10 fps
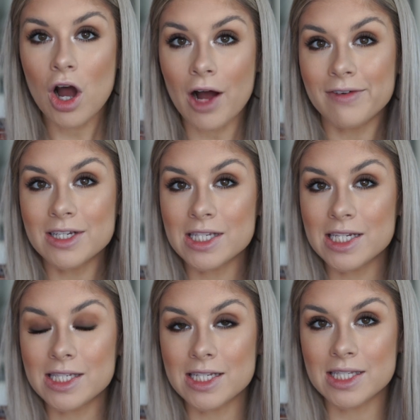
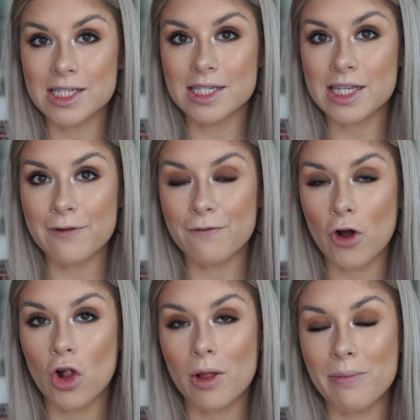Obviously, since this is a
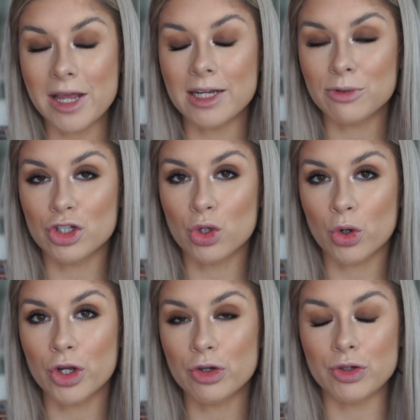fall makeup tutorial,